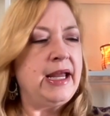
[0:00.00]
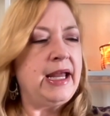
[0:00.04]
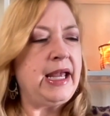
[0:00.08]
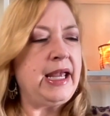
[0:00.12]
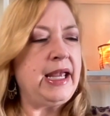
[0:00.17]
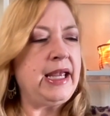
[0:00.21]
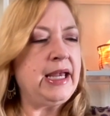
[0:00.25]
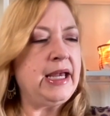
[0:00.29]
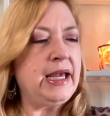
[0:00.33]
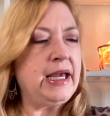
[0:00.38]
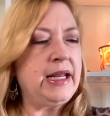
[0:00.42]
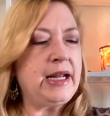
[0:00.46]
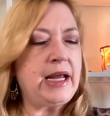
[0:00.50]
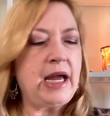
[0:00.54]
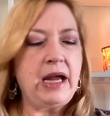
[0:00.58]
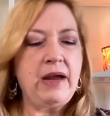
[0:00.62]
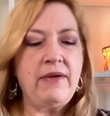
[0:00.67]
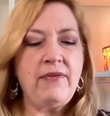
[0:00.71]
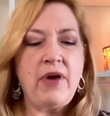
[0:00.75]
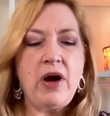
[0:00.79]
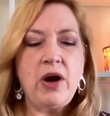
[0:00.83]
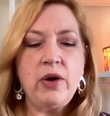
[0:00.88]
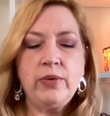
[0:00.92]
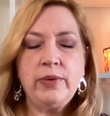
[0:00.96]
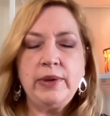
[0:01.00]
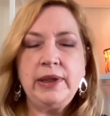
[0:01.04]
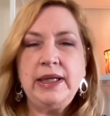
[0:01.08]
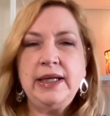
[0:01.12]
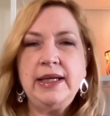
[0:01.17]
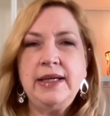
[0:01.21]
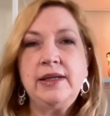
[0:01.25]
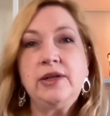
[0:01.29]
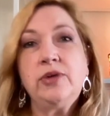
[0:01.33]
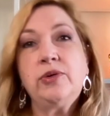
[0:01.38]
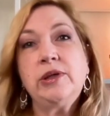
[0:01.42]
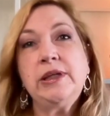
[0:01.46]
And I've
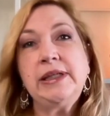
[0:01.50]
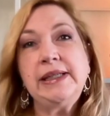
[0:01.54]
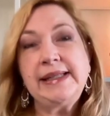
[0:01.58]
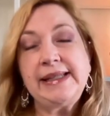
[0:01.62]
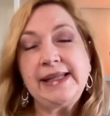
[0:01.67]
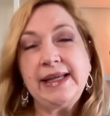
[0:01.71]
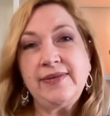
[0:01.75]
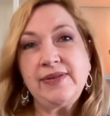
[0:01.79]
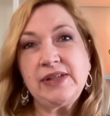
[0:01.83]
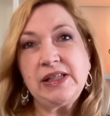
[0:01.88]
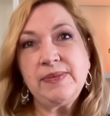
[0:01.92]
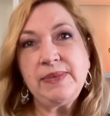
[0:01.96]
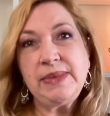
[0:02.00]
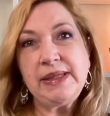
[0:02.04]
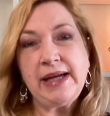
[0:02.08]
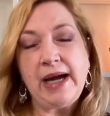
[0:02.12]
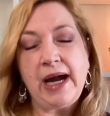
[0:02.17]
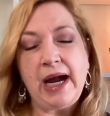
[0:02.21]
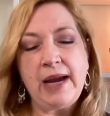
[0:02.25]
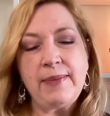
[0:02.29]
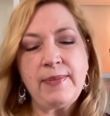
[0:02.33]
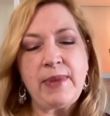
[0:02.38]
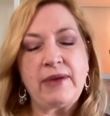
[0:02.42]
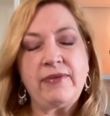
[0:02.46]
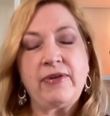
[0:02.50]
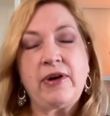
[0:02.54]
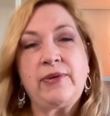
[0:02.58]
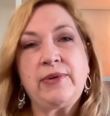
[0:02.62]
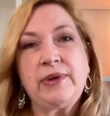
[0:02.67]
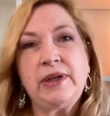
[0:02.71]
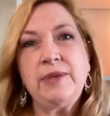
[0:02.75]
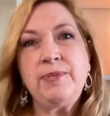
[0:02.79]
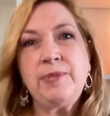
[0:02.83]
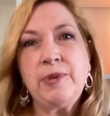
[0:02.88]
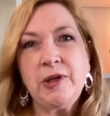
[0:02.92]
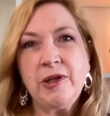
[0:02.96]
already, in order to save some time, I've
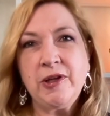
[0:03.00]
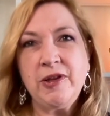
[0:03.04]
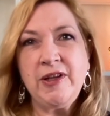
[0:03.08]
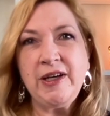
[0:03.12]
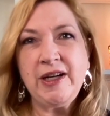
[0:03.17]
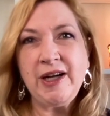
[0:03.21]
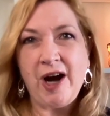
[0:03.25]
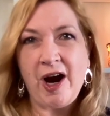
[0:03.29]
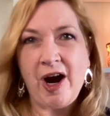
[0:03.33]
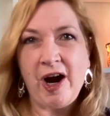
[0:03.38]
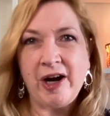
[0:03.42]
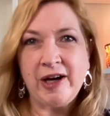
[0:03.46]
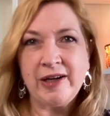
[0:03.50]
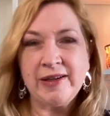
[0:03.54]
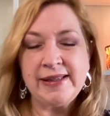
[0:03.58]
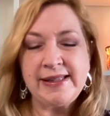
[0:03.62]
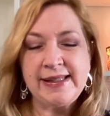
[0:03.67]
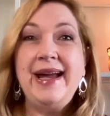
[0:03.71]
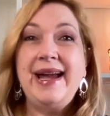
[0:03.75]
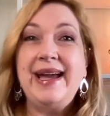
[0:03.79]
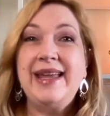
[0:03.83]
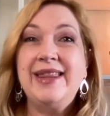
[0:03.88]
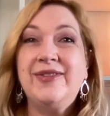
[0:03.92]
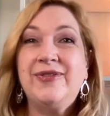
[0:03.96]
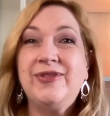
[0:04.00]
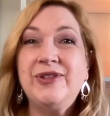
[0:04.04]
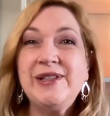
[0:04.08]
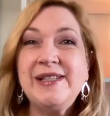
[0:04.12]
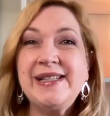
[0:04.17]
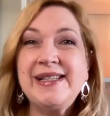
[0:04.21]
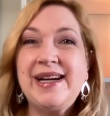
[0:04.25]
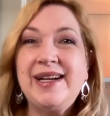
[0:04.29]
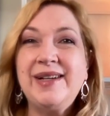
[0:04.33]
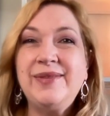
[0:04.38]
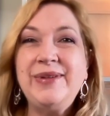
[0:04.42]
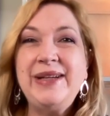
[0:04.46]
already pulled the cards. And the first
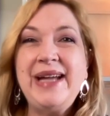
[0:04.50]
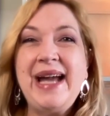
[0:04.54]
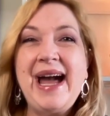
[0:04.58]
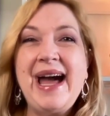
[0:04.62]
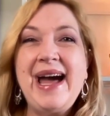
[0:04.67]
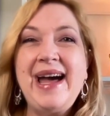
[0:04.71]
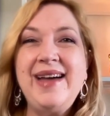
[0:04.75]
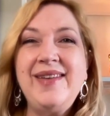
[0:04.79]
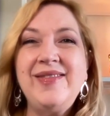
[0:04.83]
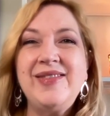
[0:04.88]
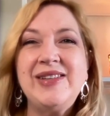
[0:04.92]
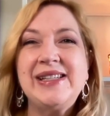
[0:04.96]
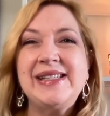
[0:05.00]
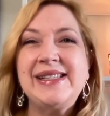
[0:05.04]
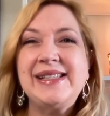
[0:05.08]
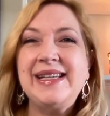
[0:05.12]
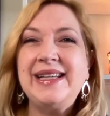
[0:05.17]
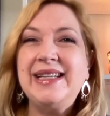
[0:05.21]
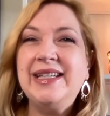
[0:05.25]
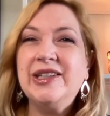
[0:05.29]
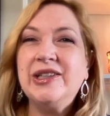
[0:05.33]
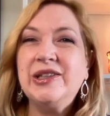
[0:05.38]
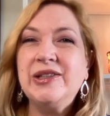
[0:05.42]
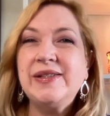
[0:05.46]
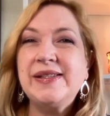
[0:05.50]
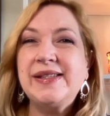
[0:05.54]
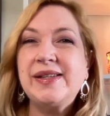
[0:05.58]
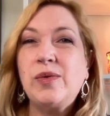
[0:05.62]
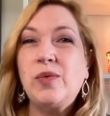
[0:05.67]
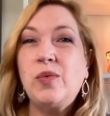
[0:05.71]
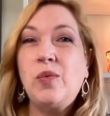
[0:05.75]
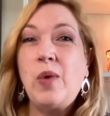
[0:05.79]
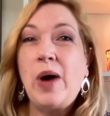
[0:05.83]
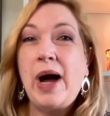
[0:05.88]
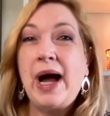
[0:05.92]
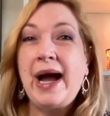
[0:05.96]
card we have is Ears
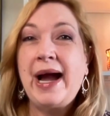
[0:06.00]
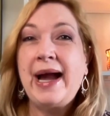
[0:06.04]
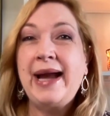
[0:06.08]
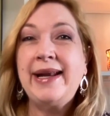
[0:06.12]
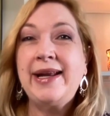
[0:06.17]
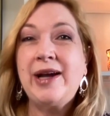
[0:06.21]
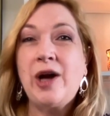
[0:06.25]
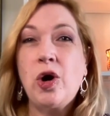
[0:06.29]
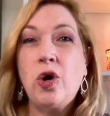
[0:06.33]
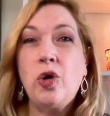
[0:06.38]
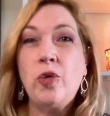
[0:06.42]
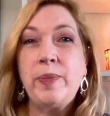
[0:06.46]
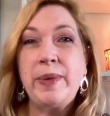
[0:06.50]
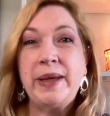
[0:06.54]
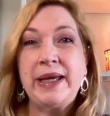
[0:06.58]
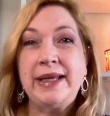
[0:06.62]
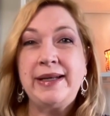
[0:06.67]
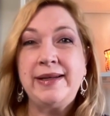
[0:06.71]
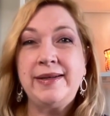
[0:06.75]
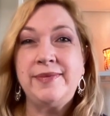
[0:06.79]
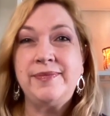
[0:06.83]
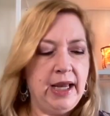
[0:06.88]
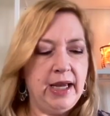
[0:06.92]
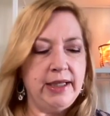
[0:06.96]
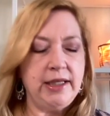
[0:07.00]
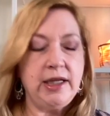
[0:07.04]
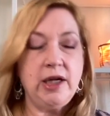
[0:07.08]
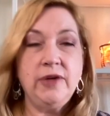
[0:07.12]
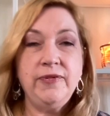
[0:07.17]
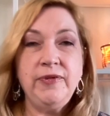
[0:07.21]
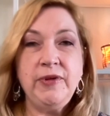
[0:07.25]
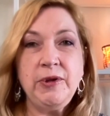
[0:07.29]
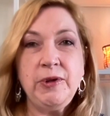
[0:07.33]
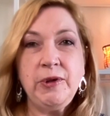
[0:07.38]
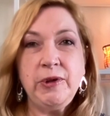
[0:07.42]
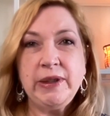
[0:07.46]
Wide Open. Now, if
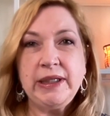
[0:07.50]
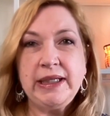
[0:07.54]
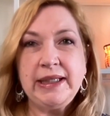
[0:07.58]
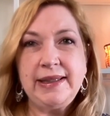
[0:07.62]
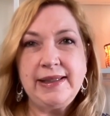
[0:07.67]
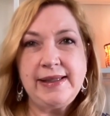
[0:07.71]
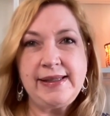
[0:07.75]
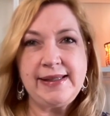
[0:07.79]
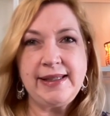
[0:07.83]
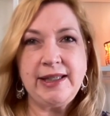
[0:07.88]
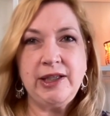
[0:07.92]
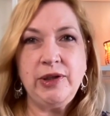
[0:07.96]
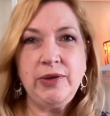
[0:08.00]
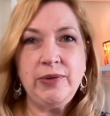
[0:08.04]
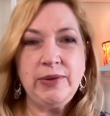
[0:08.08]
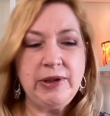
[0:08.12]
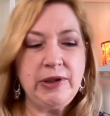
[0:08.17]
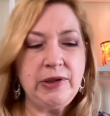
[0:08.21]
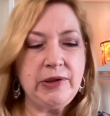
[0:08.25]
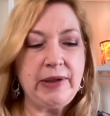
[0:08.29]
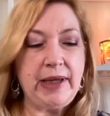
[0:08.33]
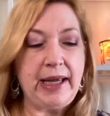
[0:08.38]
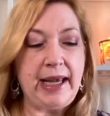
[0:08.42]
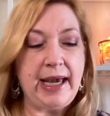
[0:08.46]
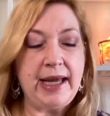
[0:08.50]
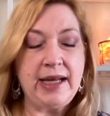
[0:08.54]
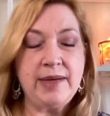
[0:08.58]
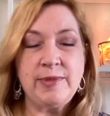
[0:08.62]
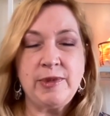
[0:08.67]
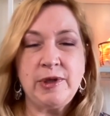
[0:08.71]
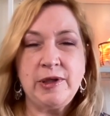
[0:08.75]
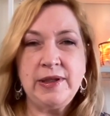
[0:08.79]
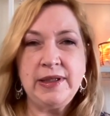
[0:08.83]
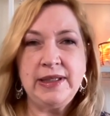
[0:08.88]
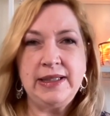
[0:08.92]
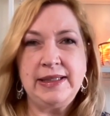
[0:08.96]
you look at this cute little
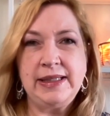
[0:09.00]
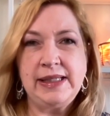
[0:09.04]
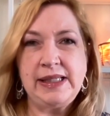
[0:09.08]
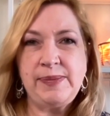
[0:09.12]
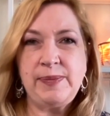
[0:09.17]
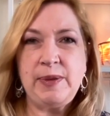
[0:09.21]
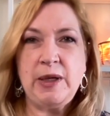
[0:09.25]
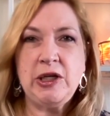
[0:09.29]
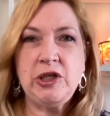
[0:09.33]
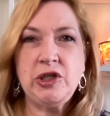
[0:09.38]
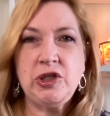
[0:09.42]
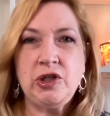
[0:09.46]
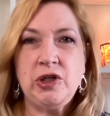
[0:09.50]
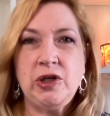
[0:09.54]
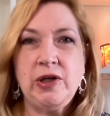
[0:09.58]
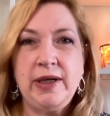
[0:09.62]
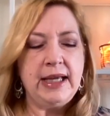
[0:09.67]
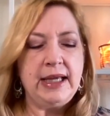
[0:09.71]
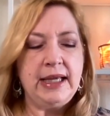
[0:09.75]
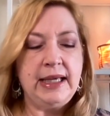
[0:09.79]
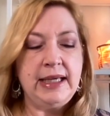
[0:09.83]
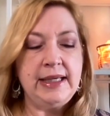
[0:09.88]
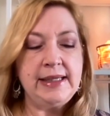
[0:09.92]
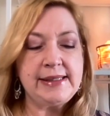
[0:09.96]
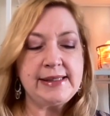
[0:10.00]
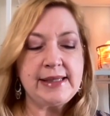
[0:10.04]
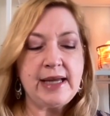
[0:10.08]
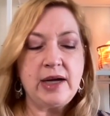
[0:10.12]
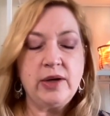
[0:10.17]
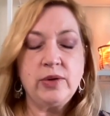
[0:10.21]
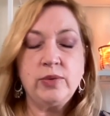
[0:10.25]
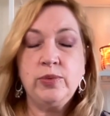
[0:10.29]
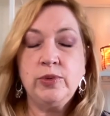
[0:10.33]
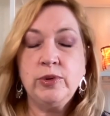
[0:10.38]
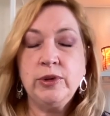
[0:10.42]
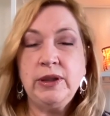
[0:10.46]
animal in this picture, he's
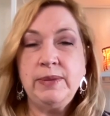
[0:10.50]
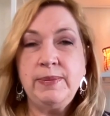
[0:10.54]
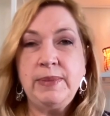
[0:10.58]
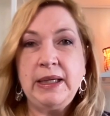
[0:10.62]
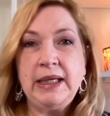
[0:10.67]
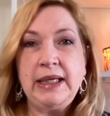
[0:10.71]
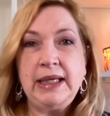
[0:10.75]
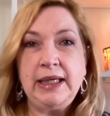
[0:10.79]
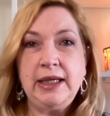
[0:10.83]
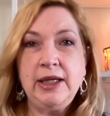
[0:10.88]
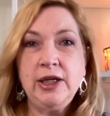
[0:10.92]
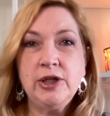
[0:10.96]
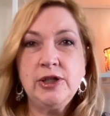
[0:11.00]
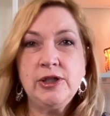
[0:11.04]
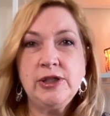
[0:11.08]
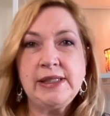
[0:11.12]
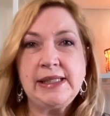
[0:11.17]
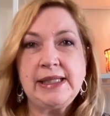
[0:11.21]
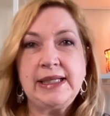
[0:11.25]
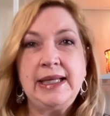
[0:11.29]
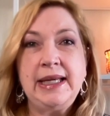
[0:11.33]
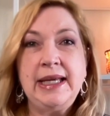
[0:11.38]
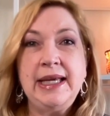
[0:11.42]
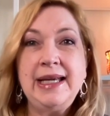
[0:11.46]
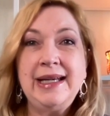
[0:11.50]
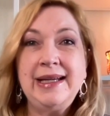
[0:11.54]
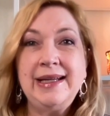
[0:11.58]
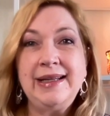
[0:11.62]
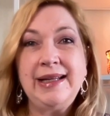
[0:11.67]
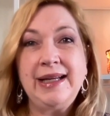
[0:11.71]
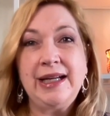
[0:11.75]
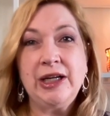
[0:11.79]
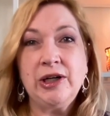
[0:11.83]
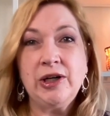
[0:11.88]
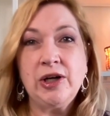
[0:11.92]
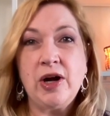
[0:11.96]
got really big ears and he can
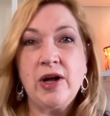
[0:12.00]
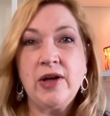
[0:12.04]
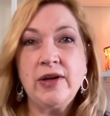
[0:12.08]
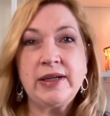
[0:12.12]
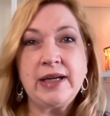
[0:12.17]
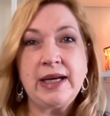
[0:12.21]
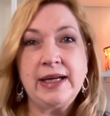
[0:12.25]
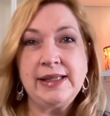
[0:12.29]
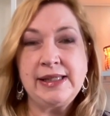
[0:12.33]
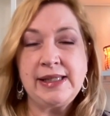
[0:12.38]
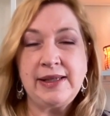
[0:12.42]
hear all kinds